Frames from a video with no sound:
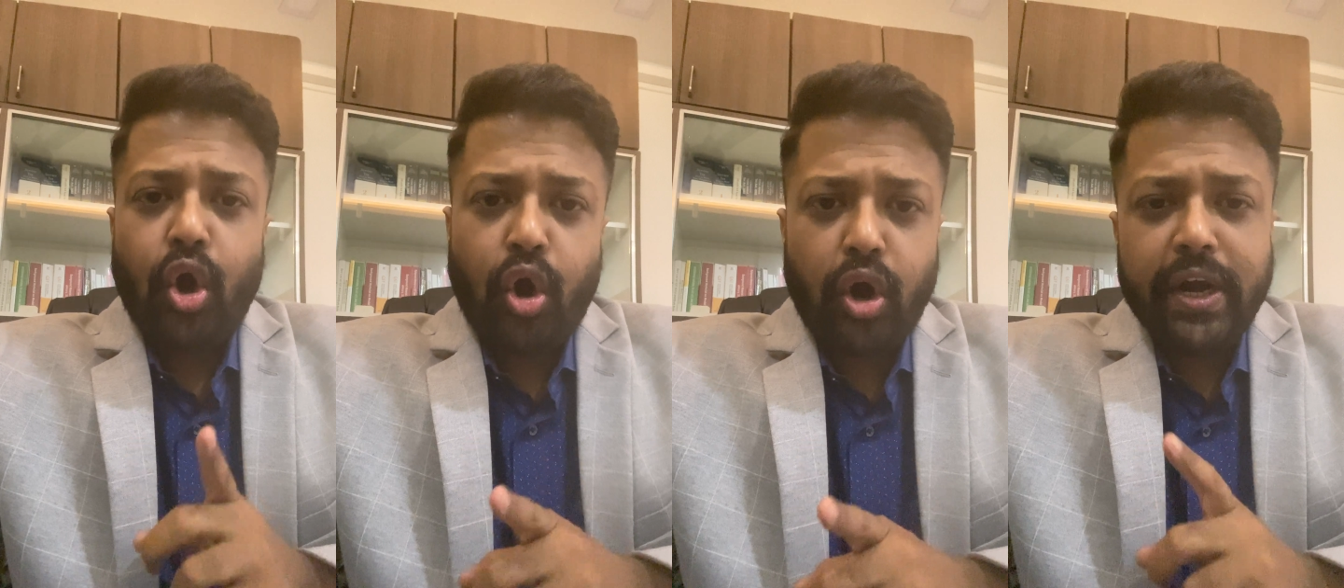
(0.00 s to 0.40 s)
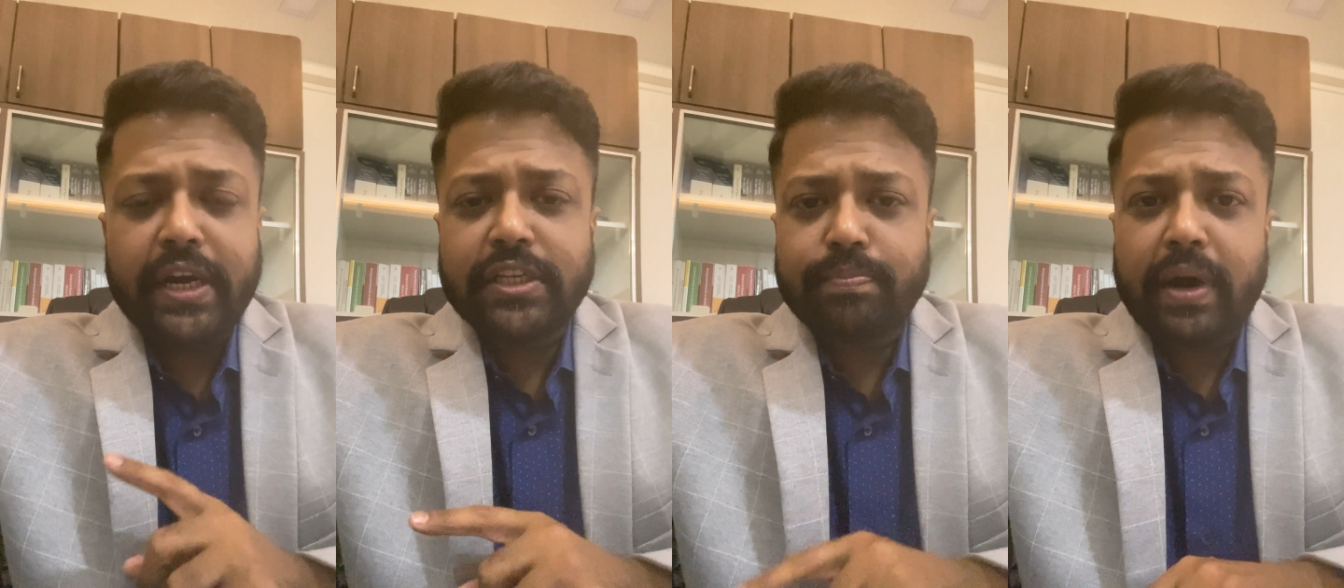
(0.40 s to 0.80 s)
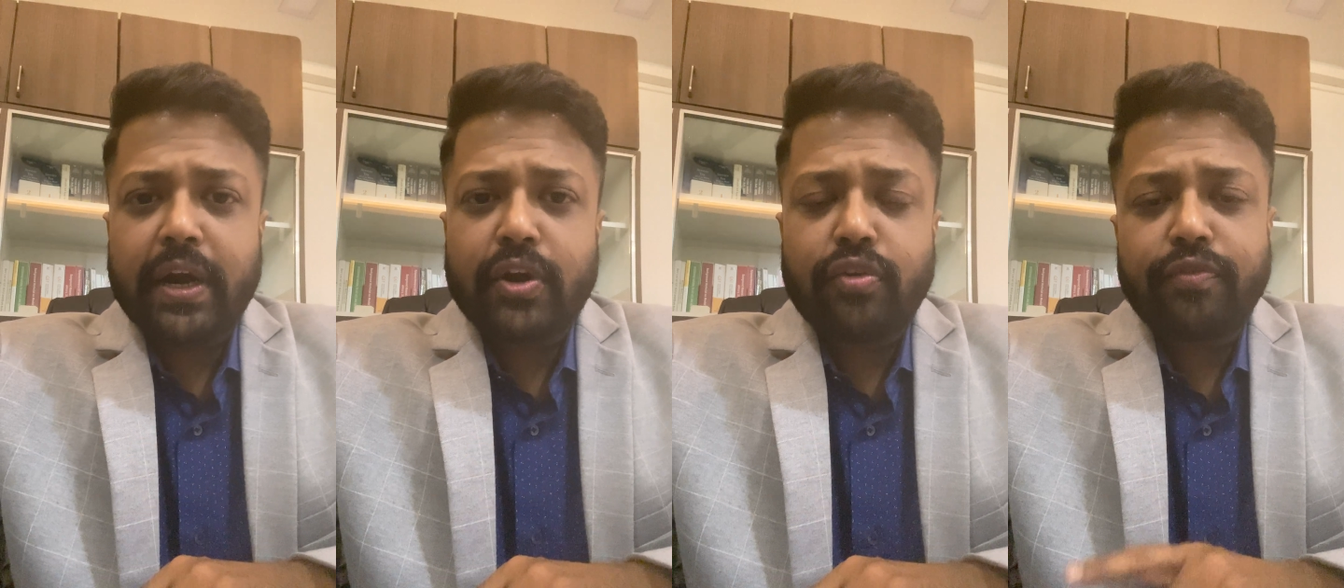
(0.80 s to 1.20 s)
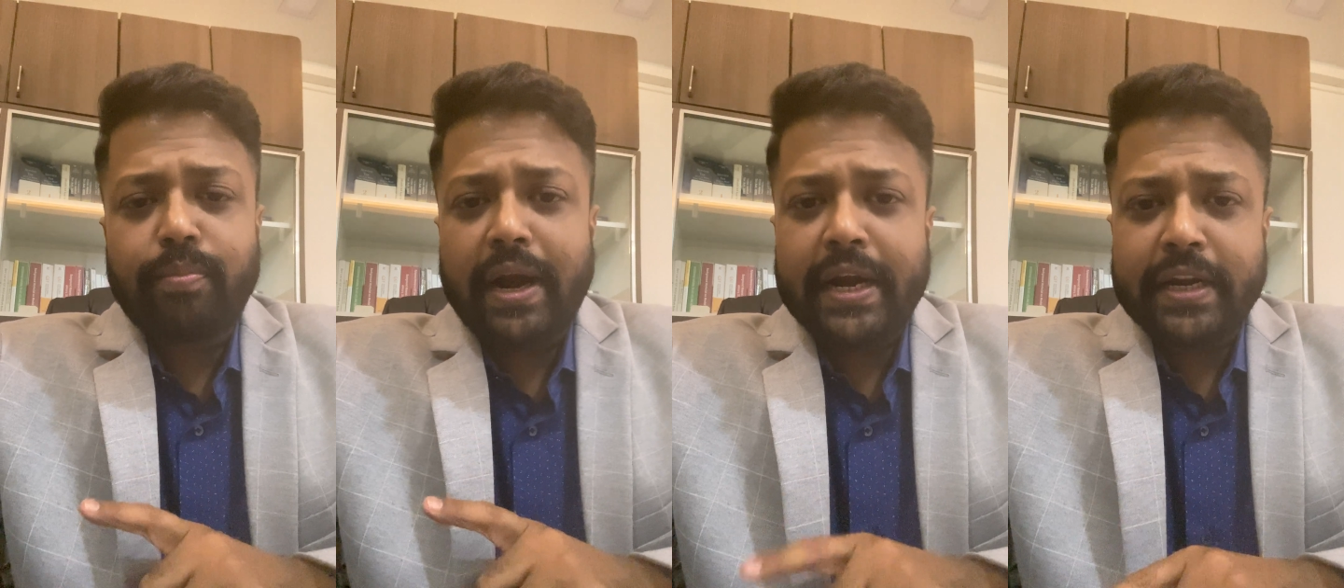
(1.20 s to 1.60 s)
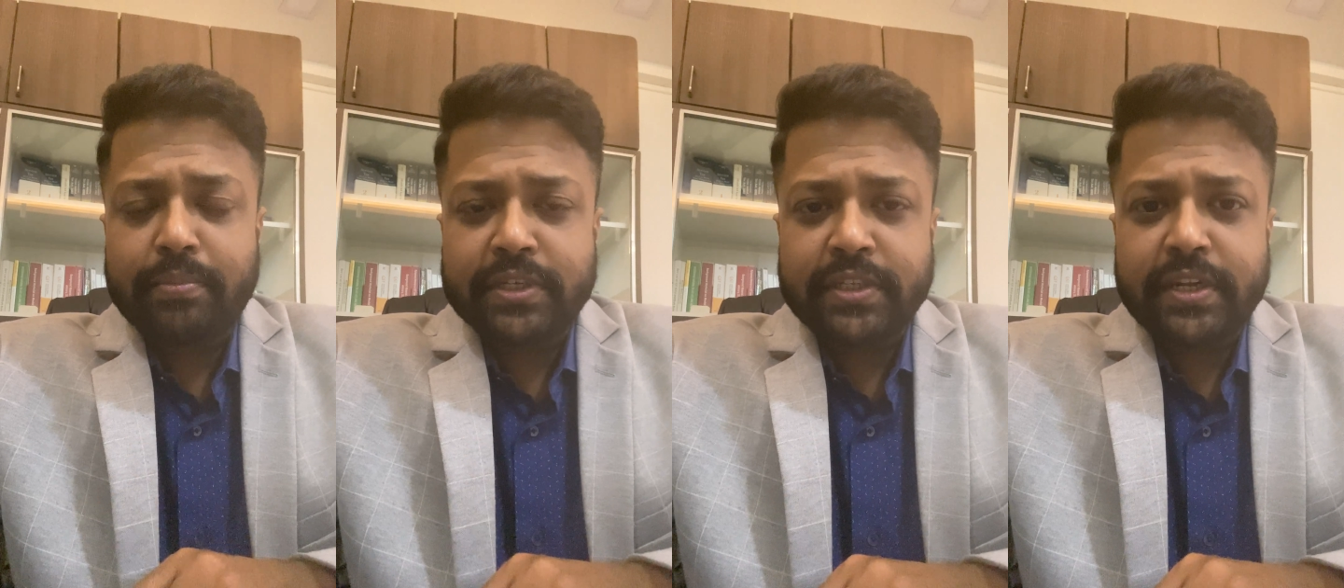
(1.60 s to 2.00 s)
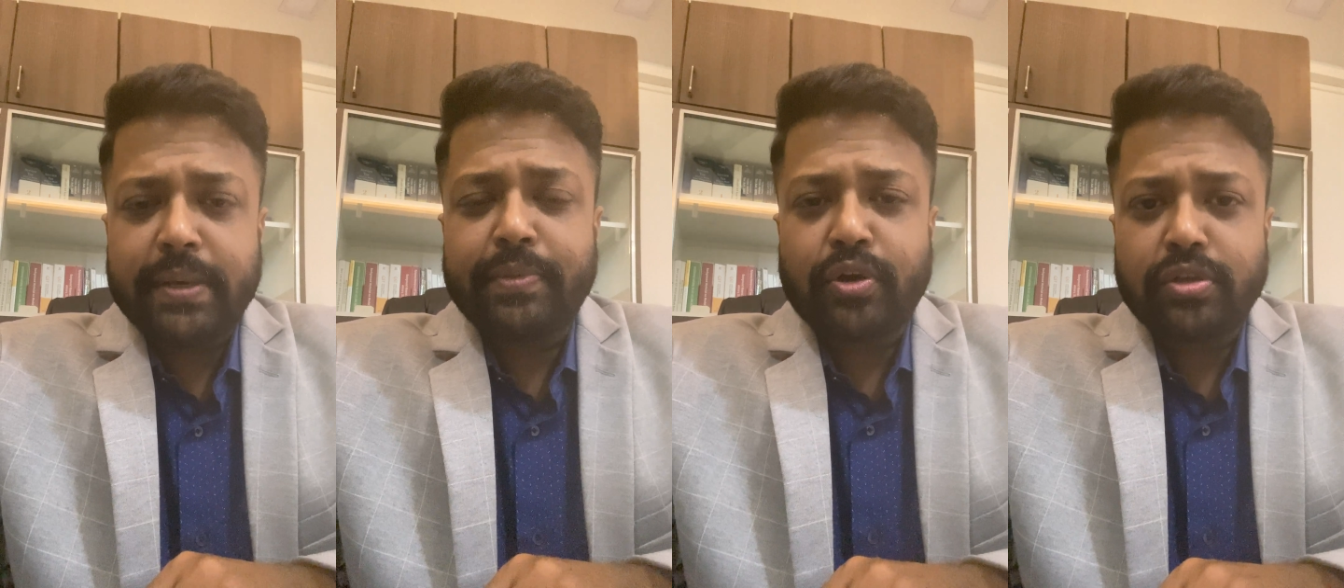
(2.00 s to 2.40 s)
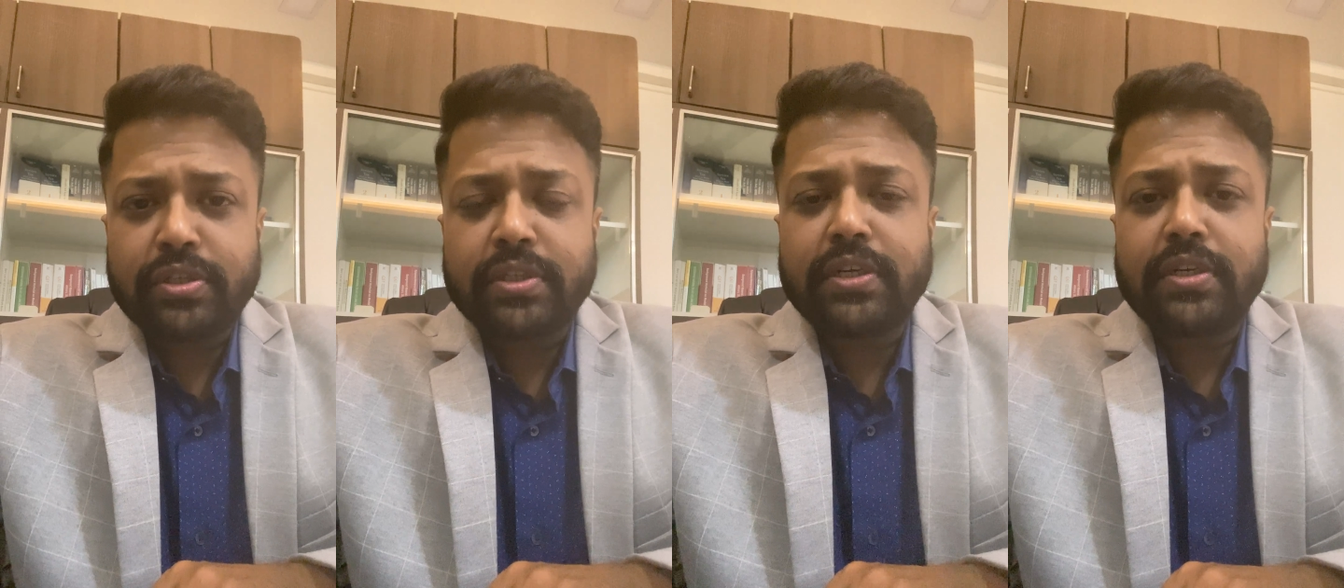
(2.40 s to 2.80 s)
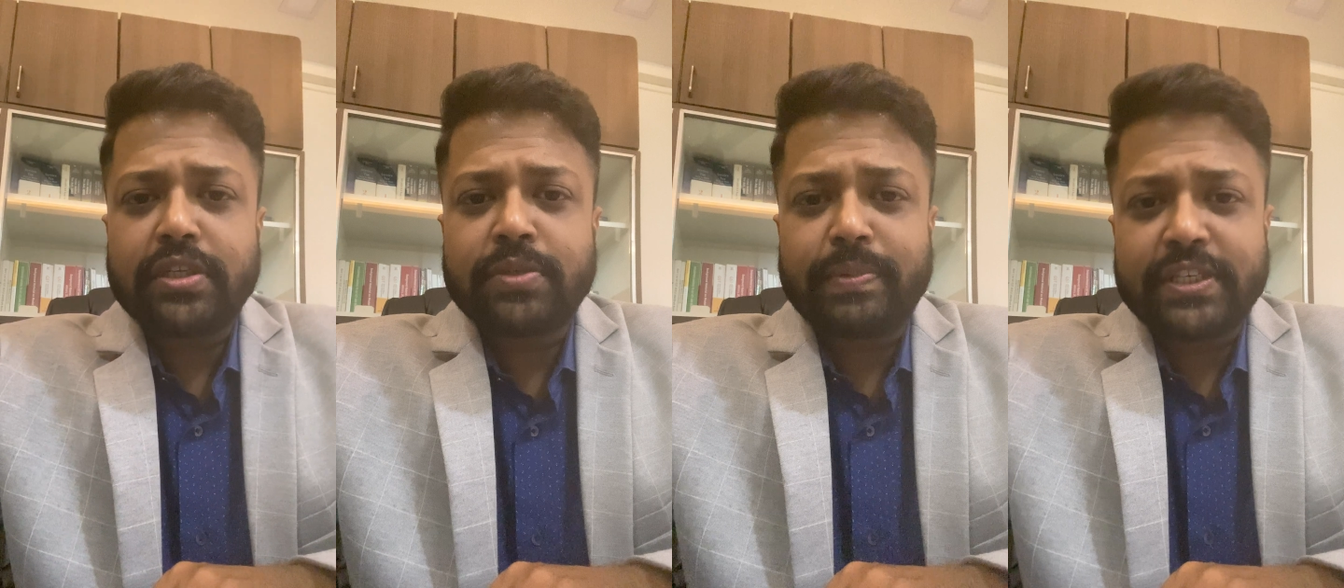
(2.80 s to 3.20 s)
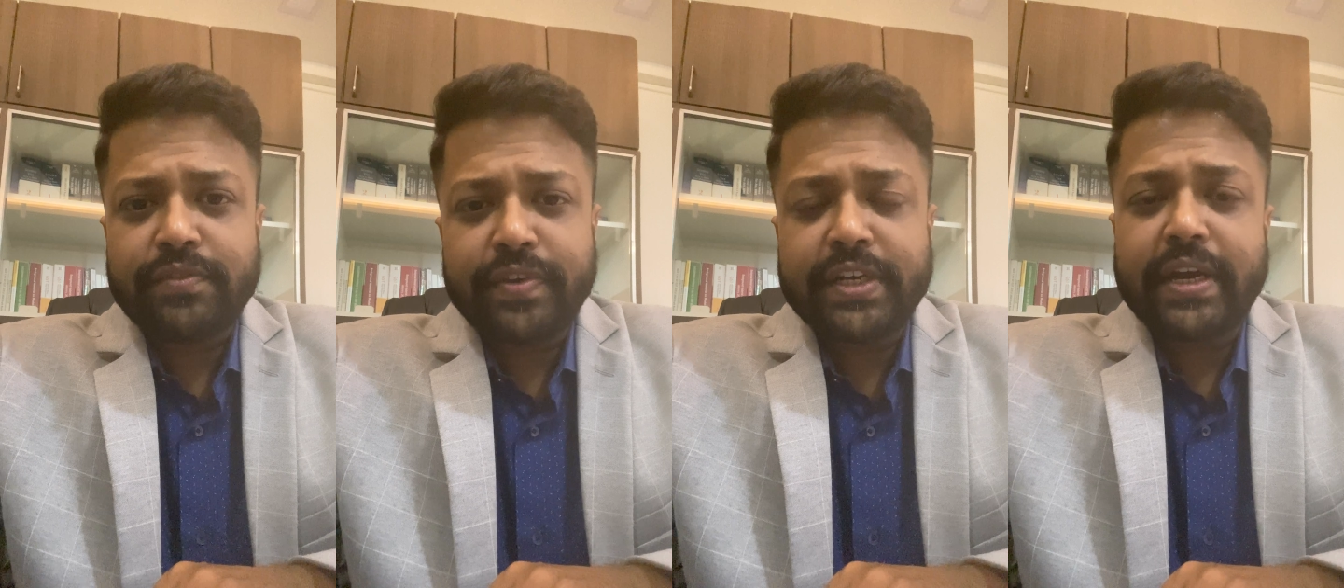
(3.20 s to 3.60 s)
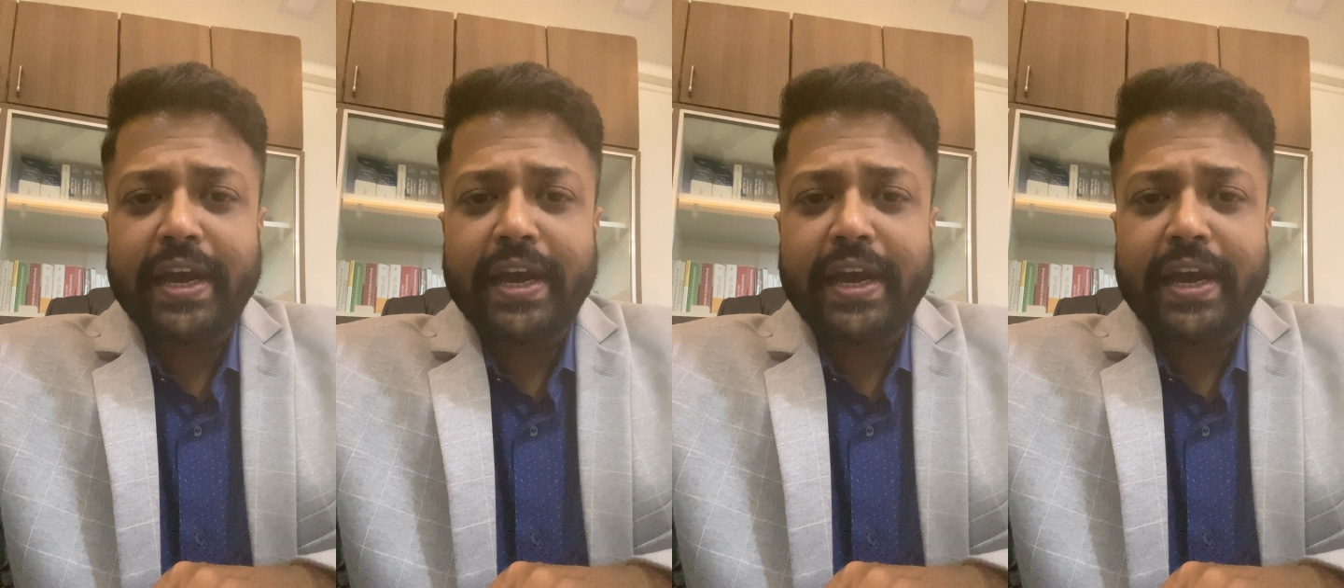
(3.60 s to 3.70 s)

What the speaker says: or it is part of plant and machinery because the specific